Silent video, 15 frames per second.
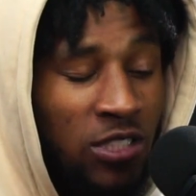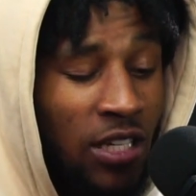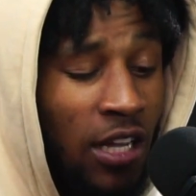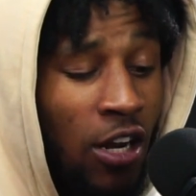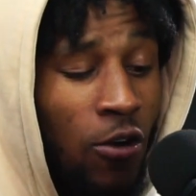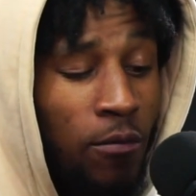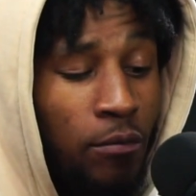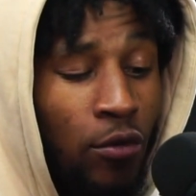Shout
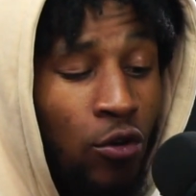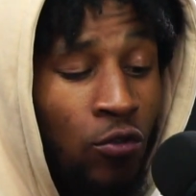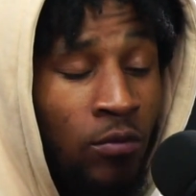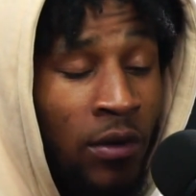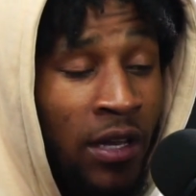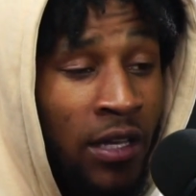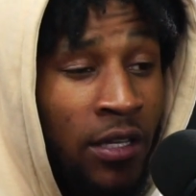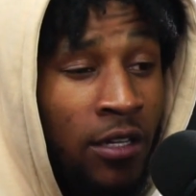out, bro,
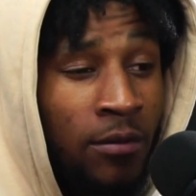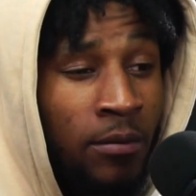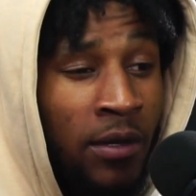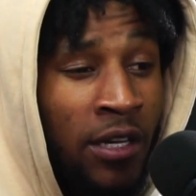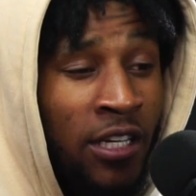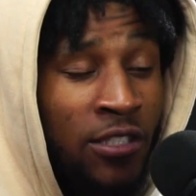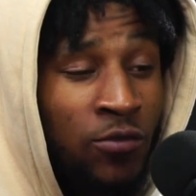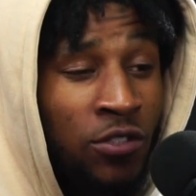man. He the
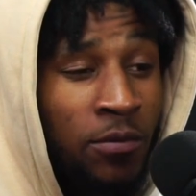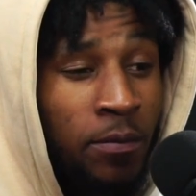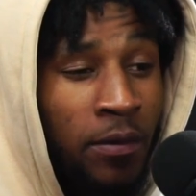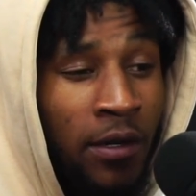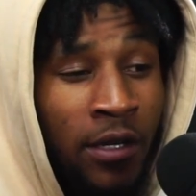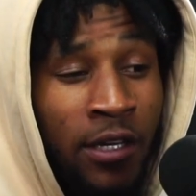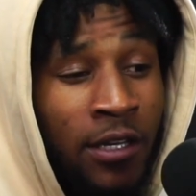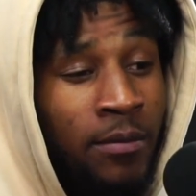man's with the
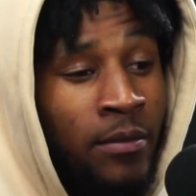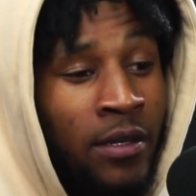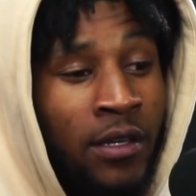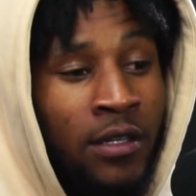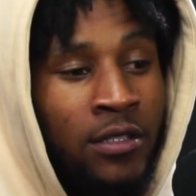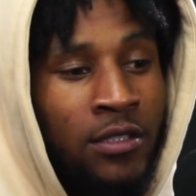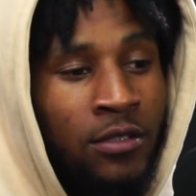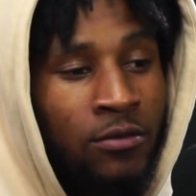plan,
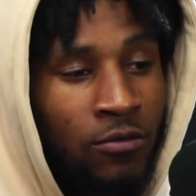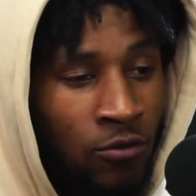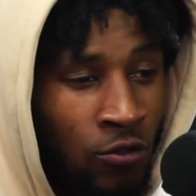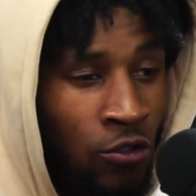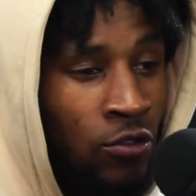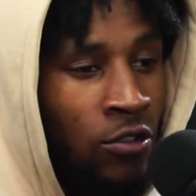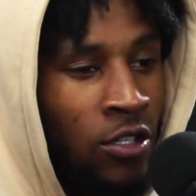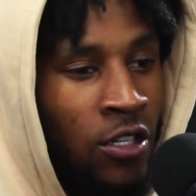
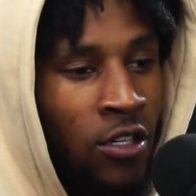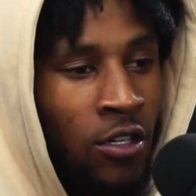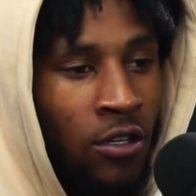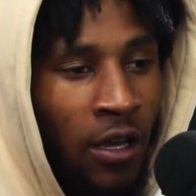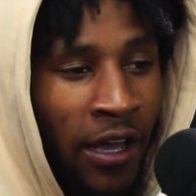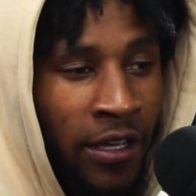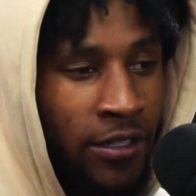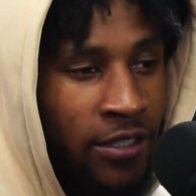man.
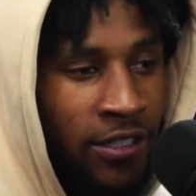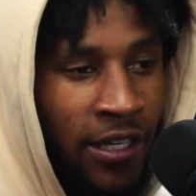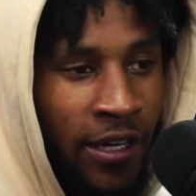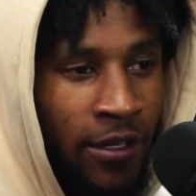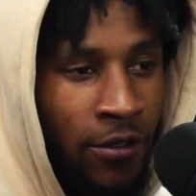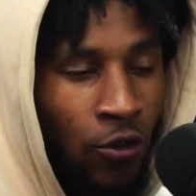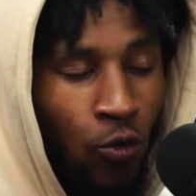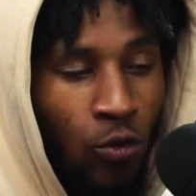I ain't
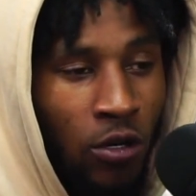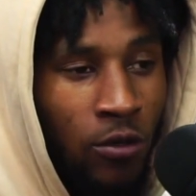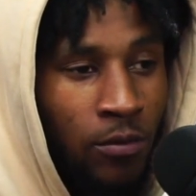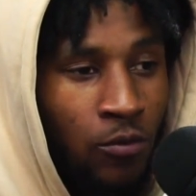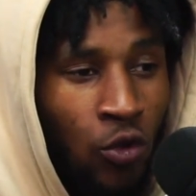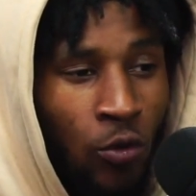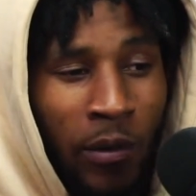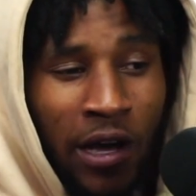saying nowhere,
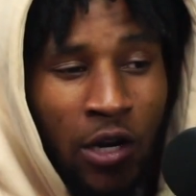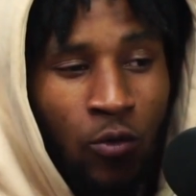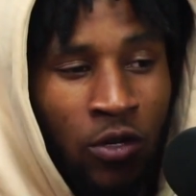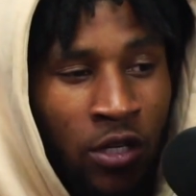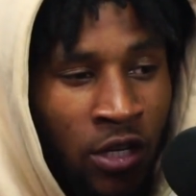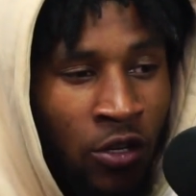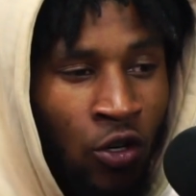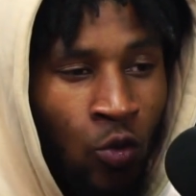nobody won't
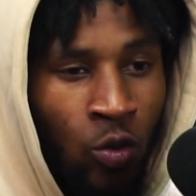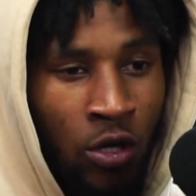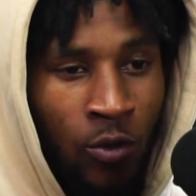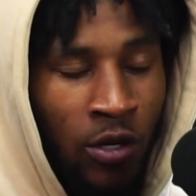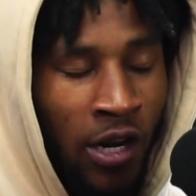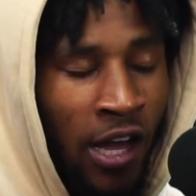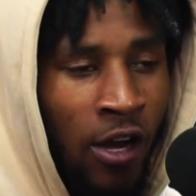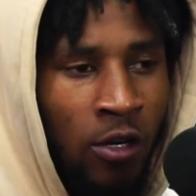get nowhere
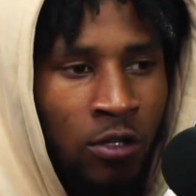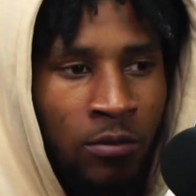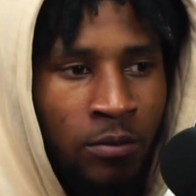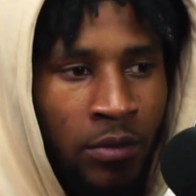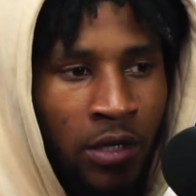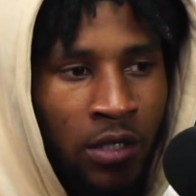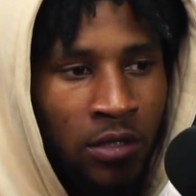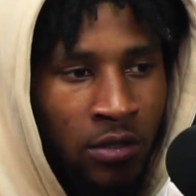without him,
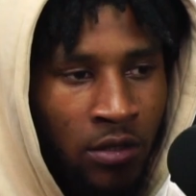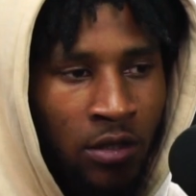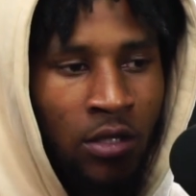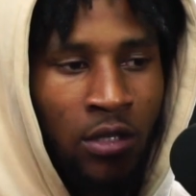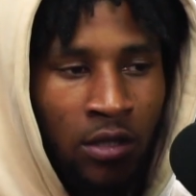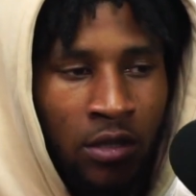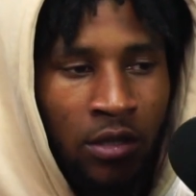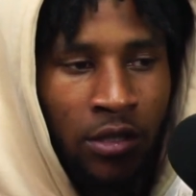but
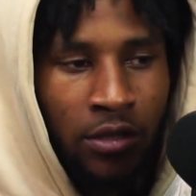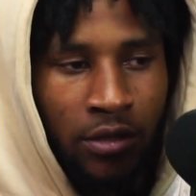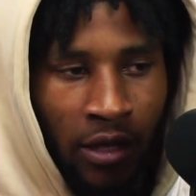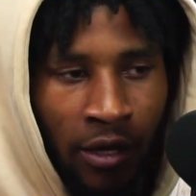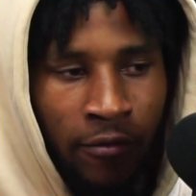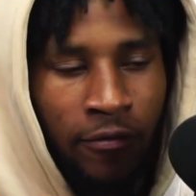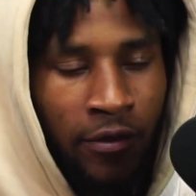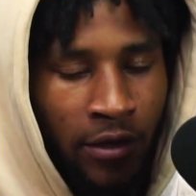he
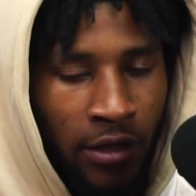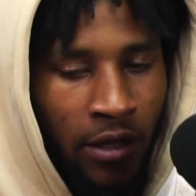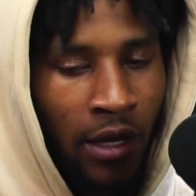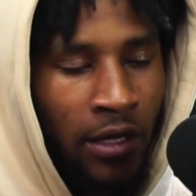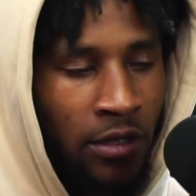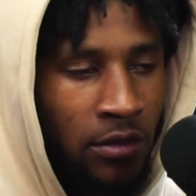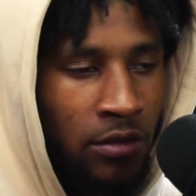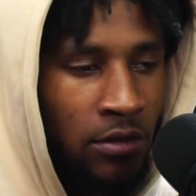definitely like
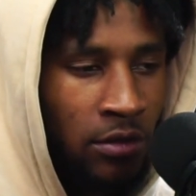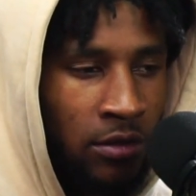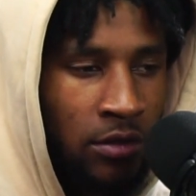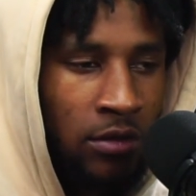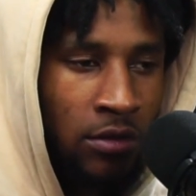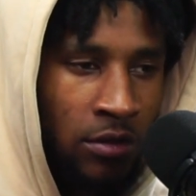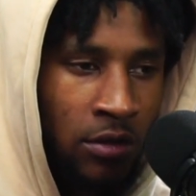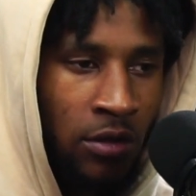
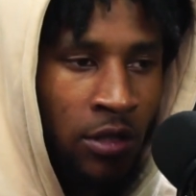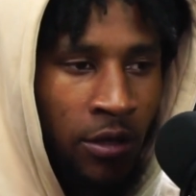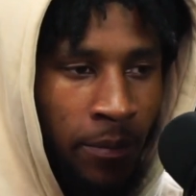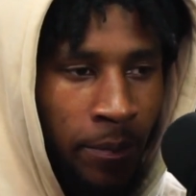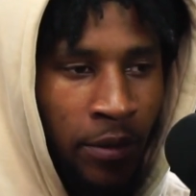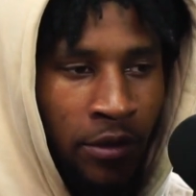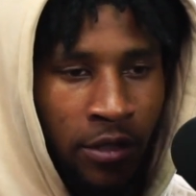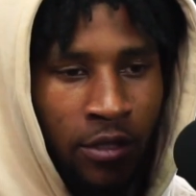he the
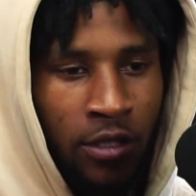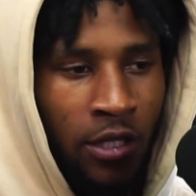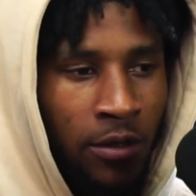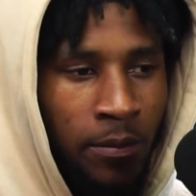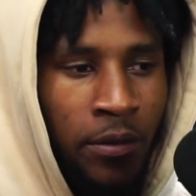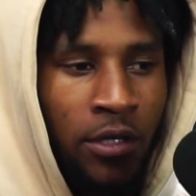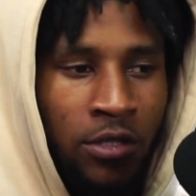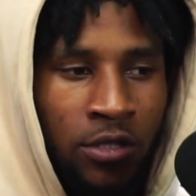key
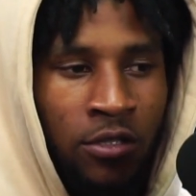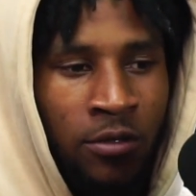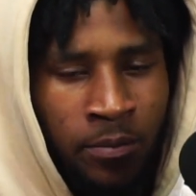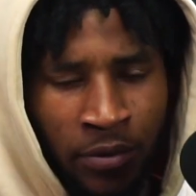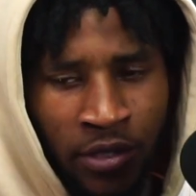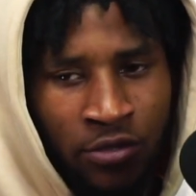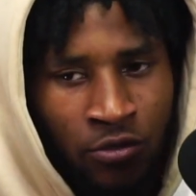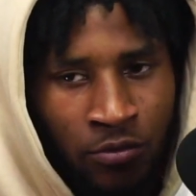piece to the
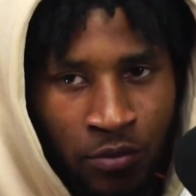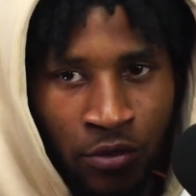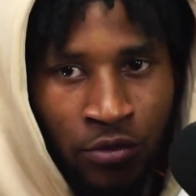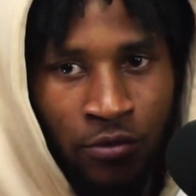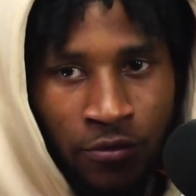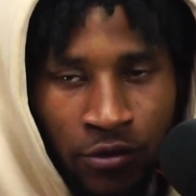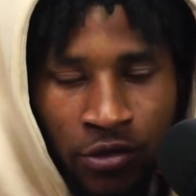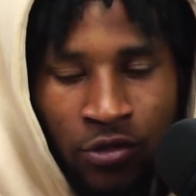puzzle, bro,
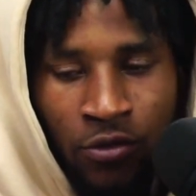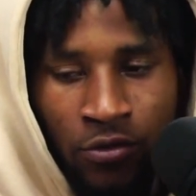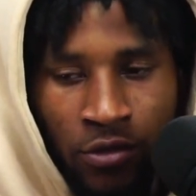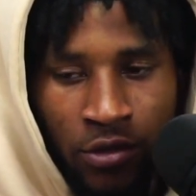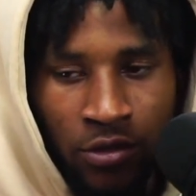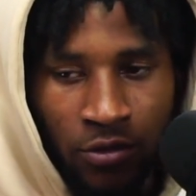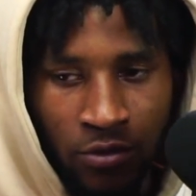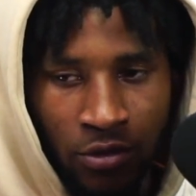for Showski.
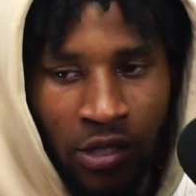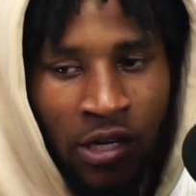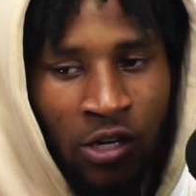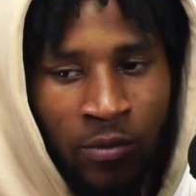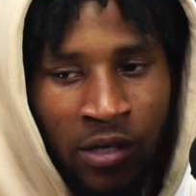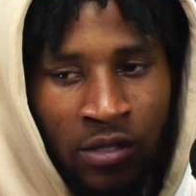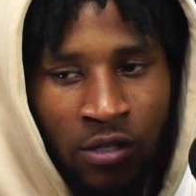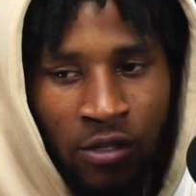So shout out
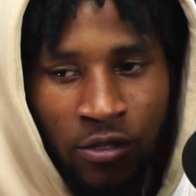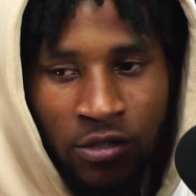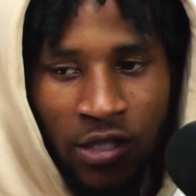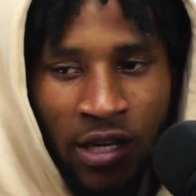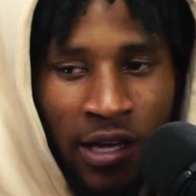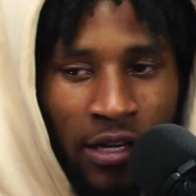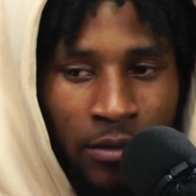my dog Scotty,